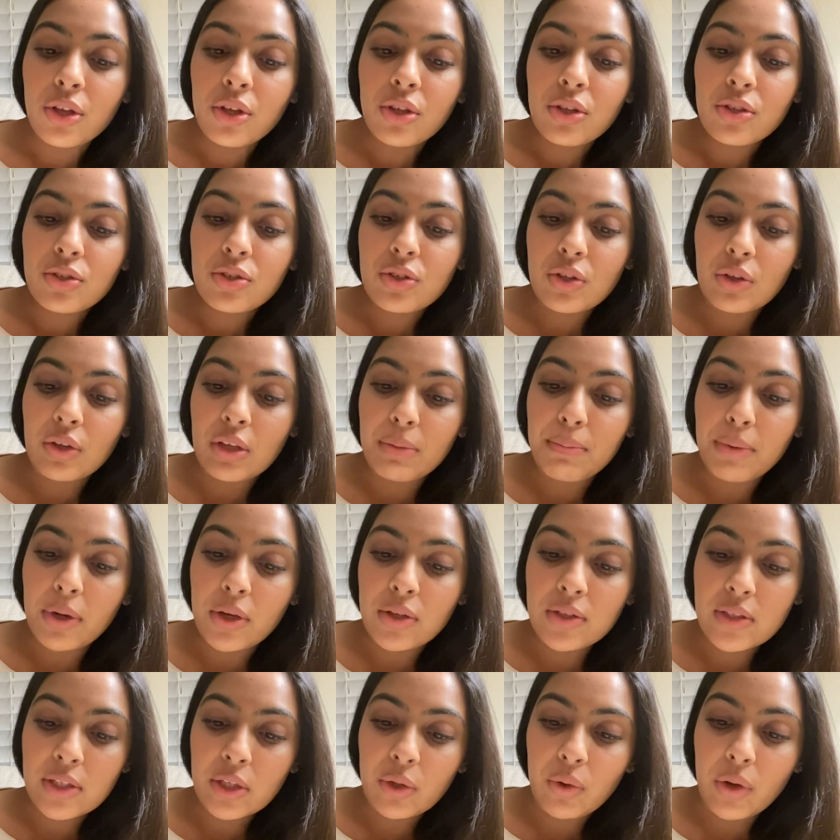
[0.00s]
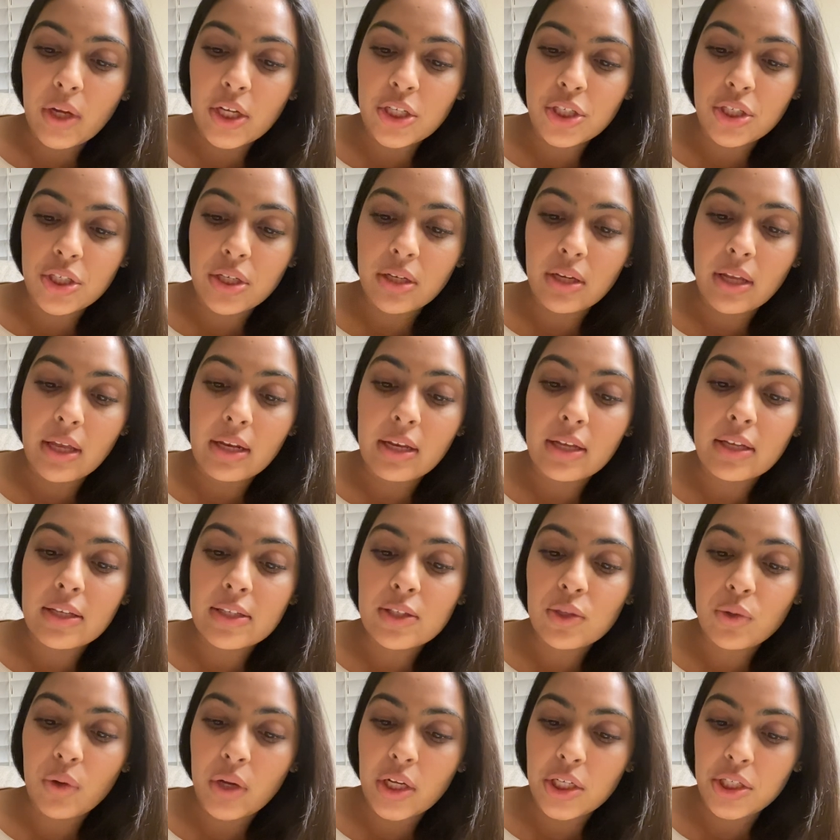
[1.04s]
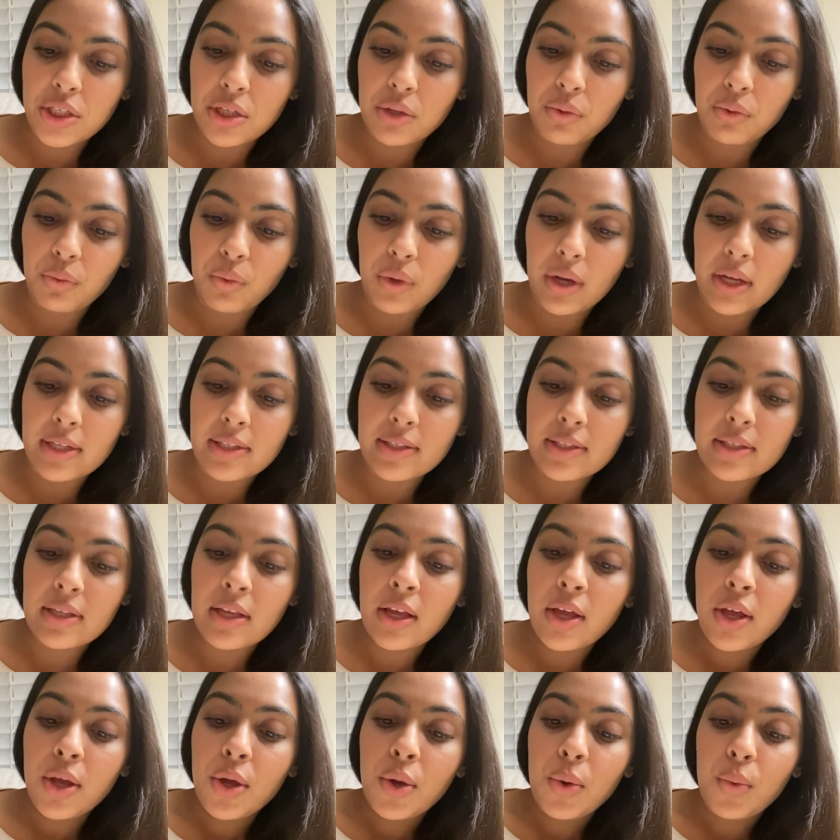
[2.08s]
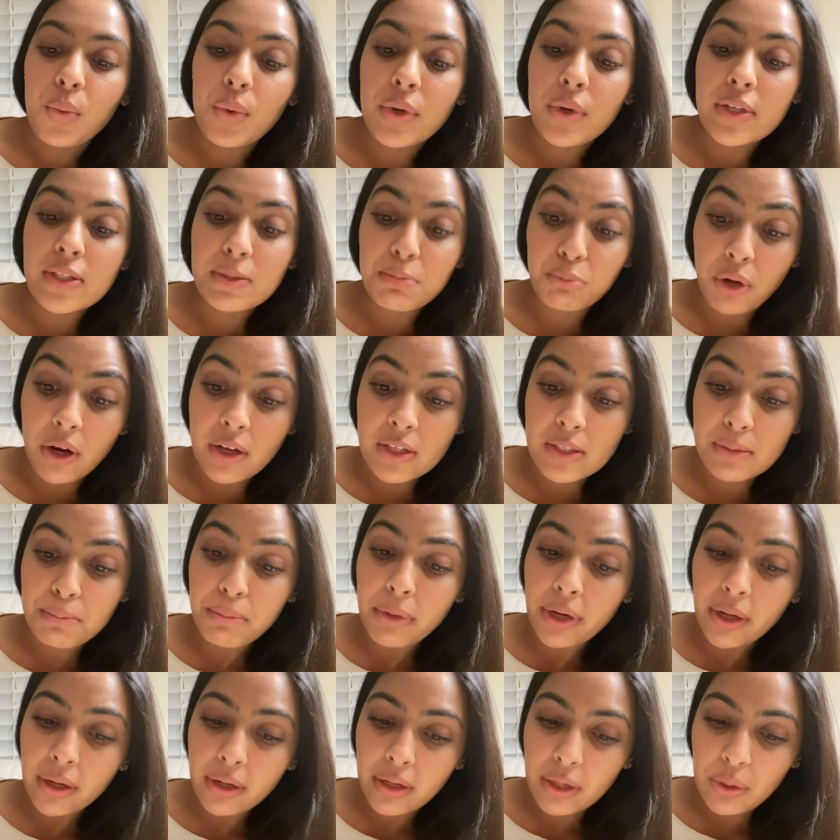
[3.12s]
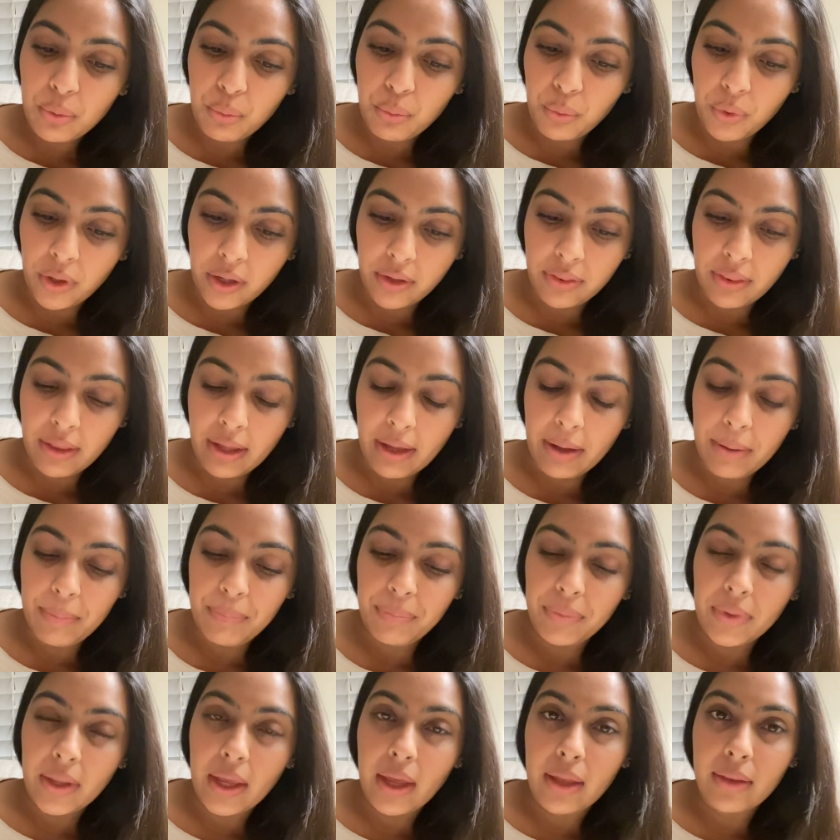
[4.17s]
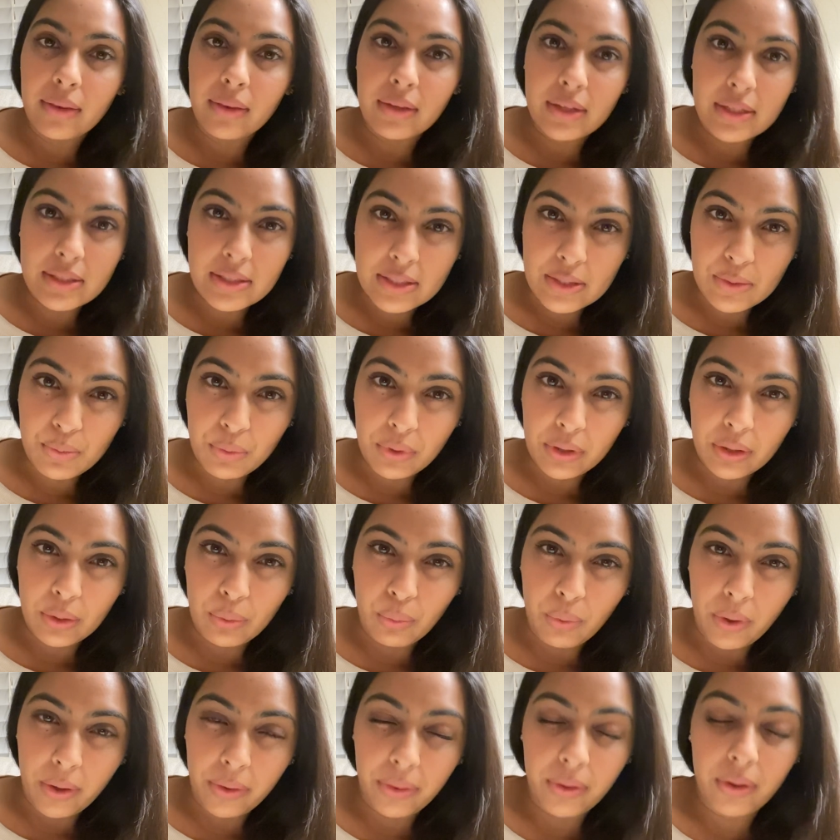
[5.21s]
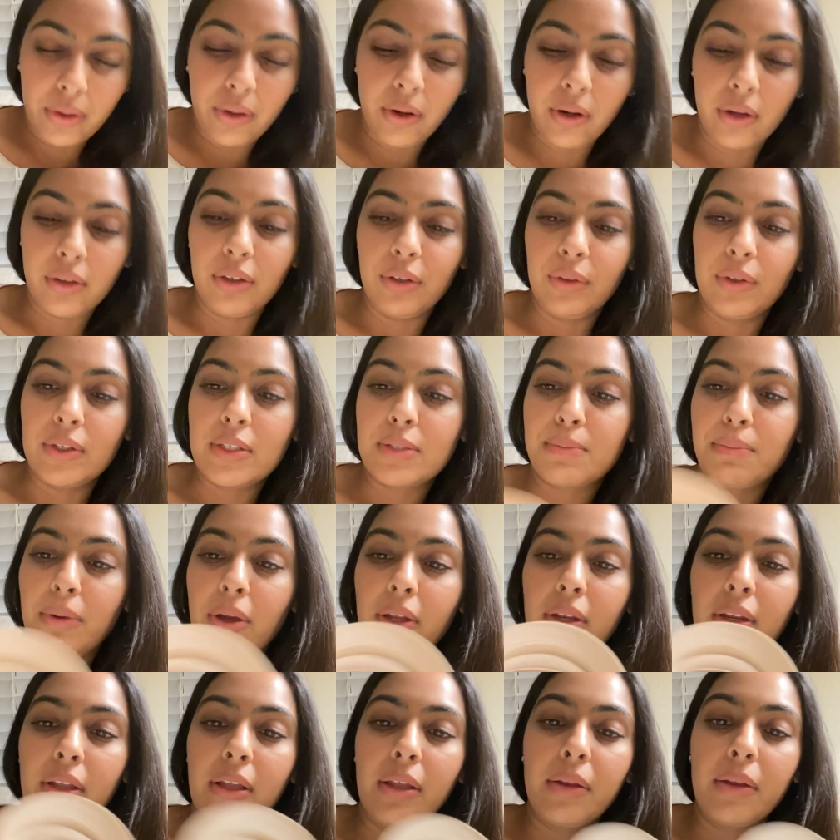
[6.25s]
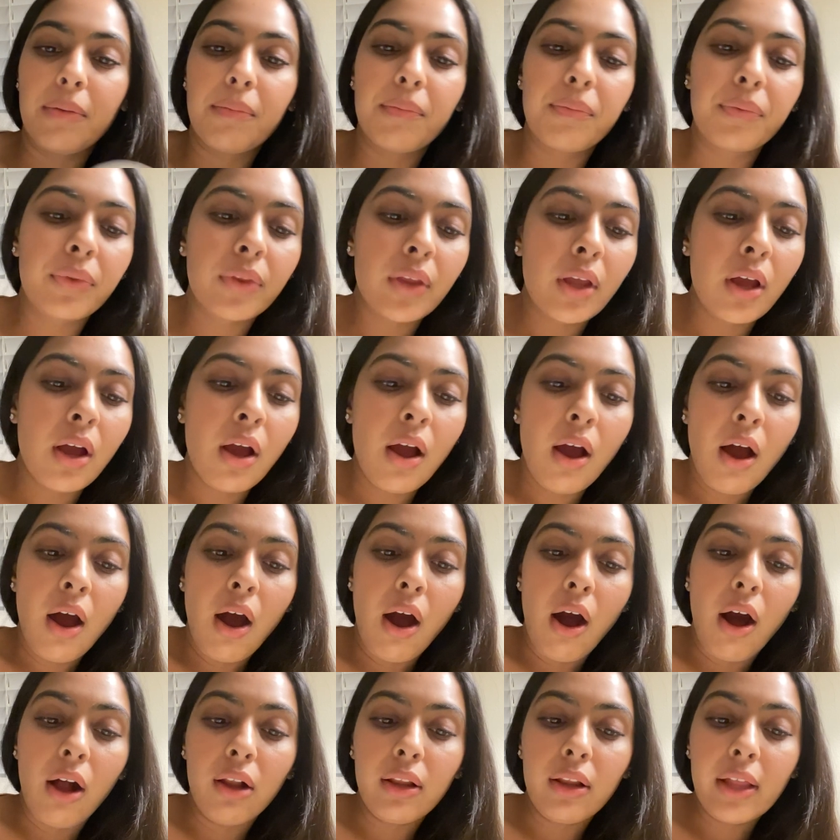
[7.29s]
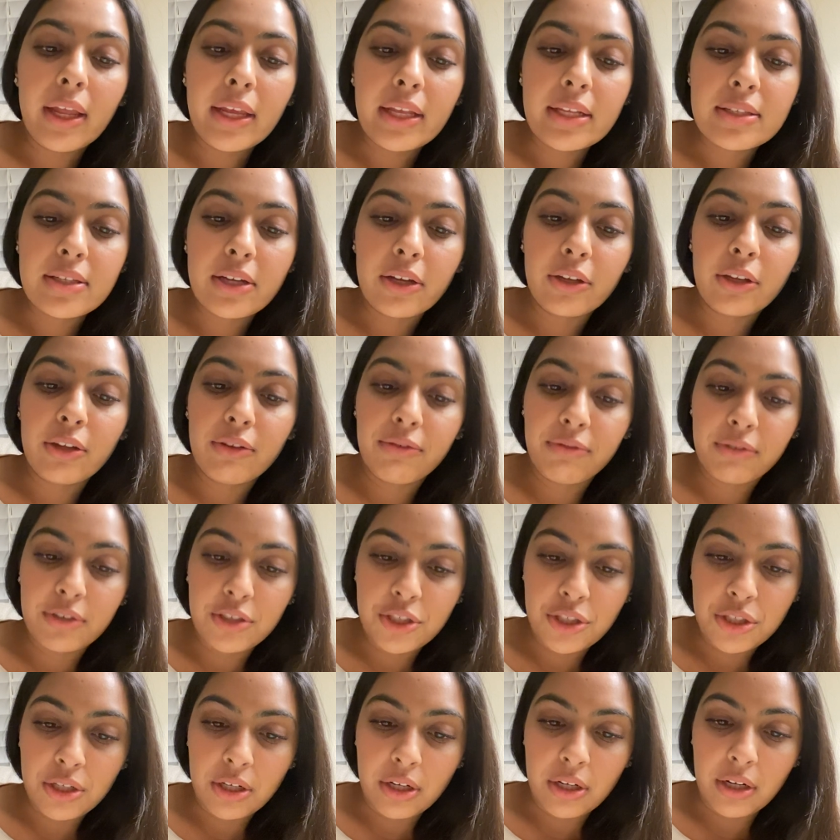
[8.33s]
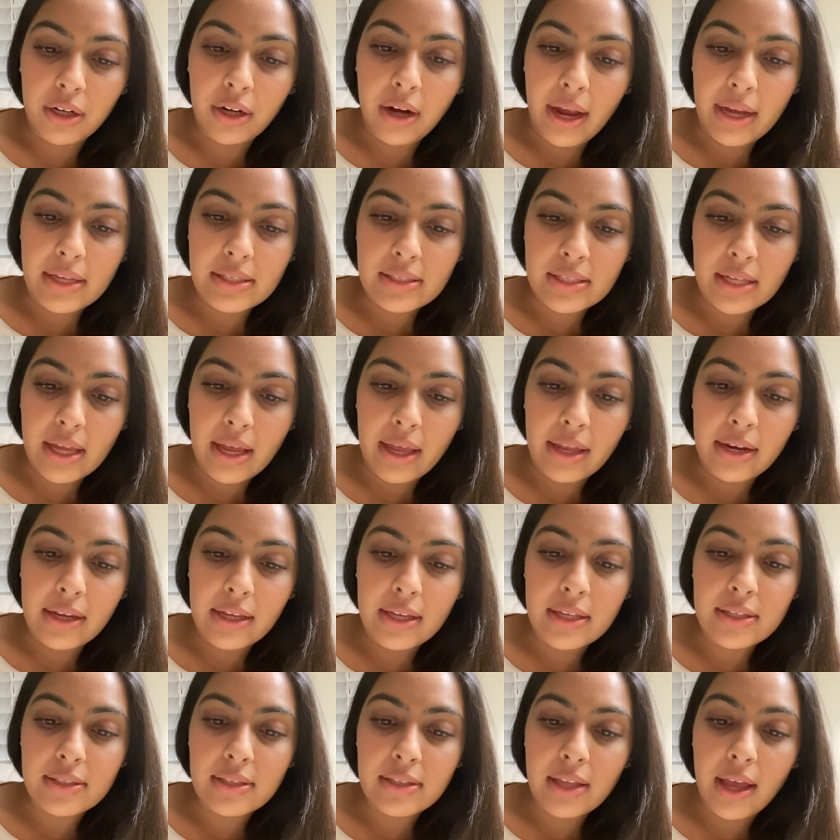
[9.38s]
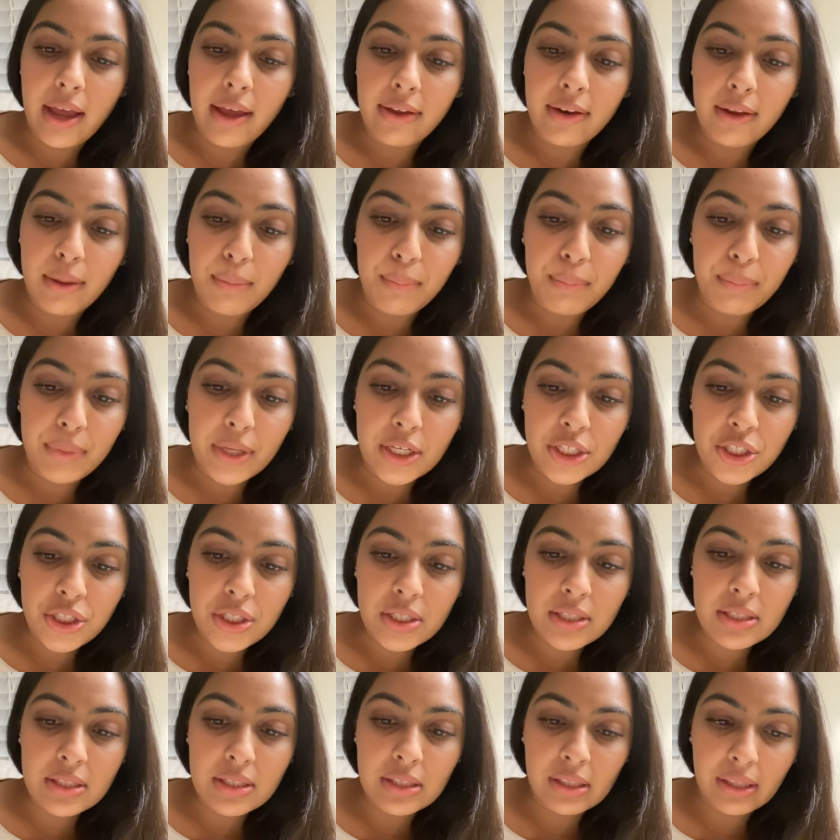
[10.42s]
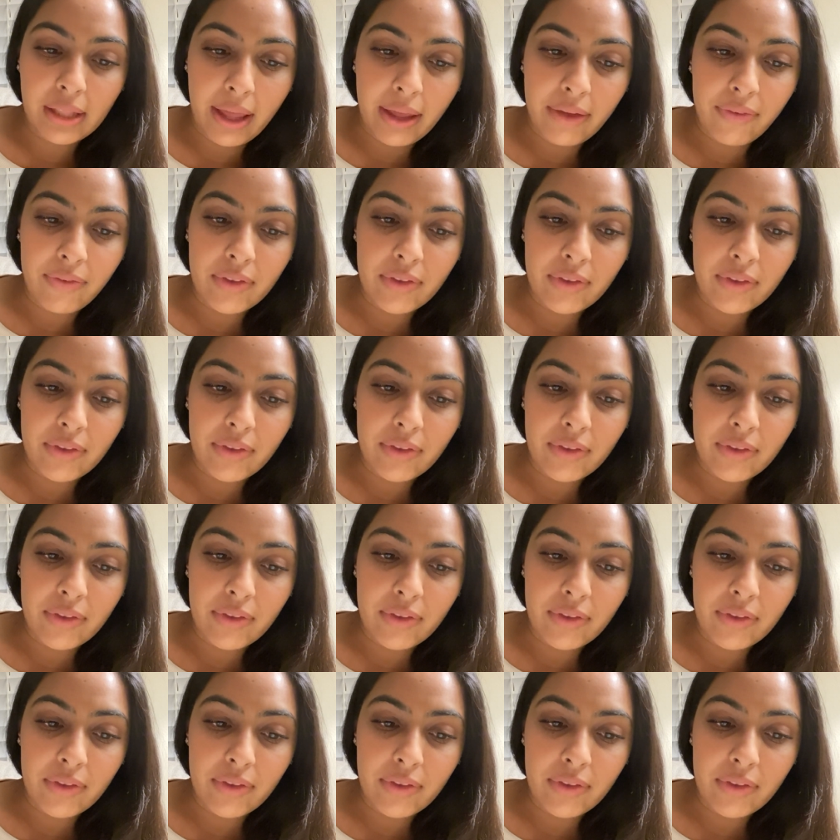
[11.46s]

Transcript: So he posed a question, and his question was prosperity worth it? And this is what the Wealthy Gardener responded. All I can tell you for sure, I said, is that an ambitious life